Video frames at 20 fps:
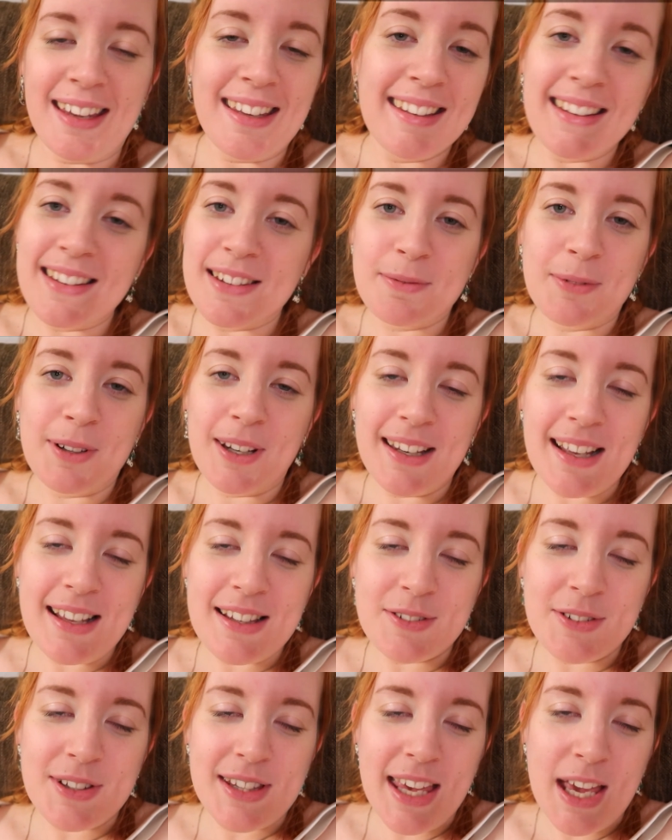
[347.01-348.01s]
he doesn't want to
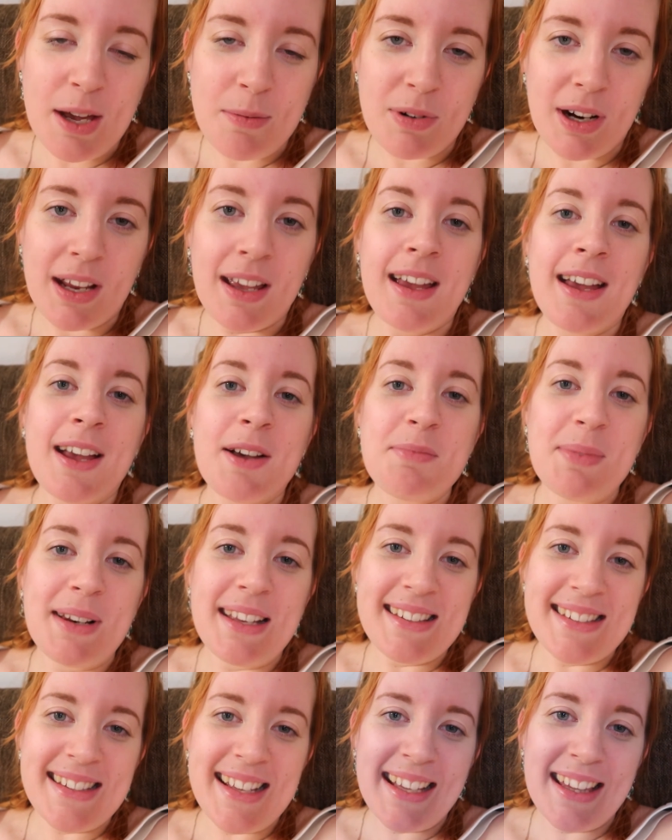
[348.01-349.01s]
dance for the camera.
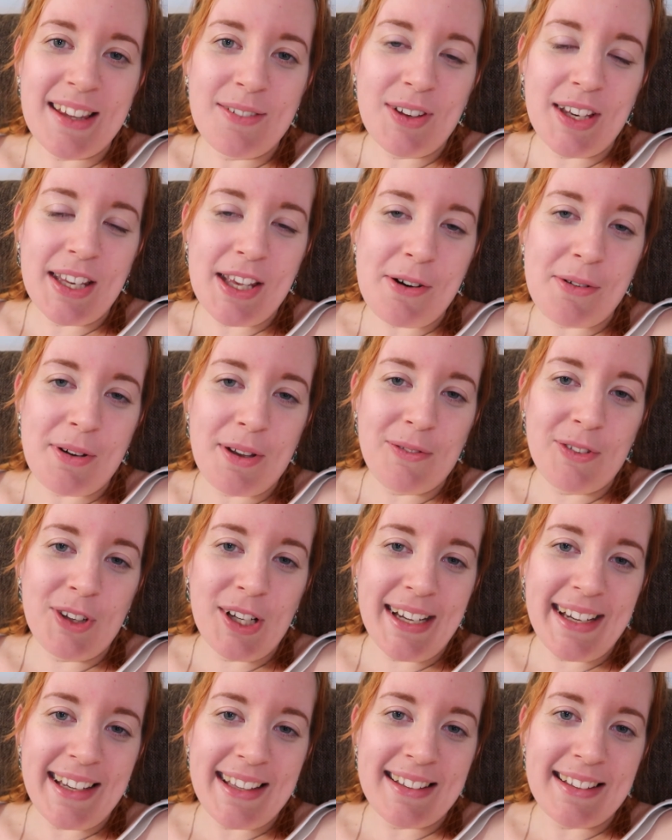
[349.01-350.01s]
Please like the video if you
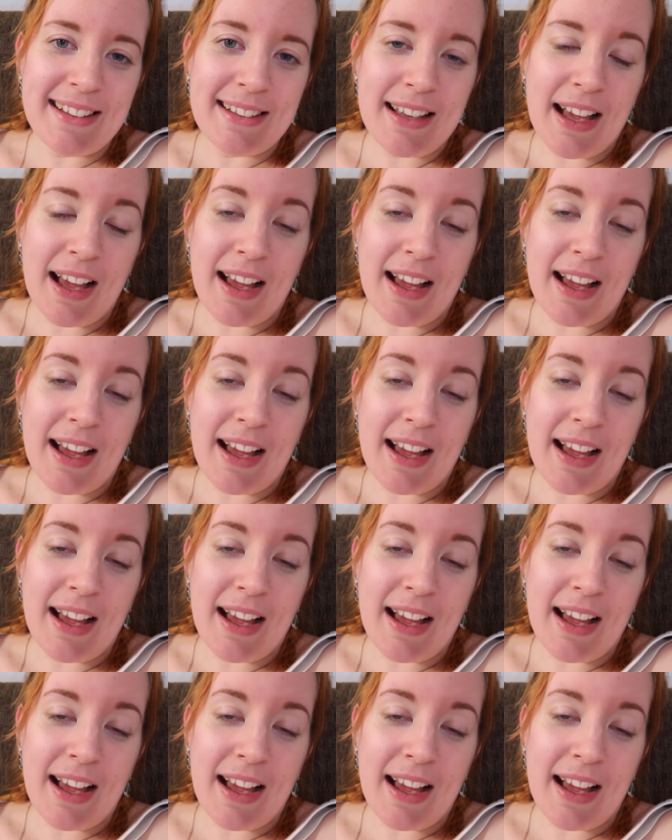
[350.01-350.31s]
liked it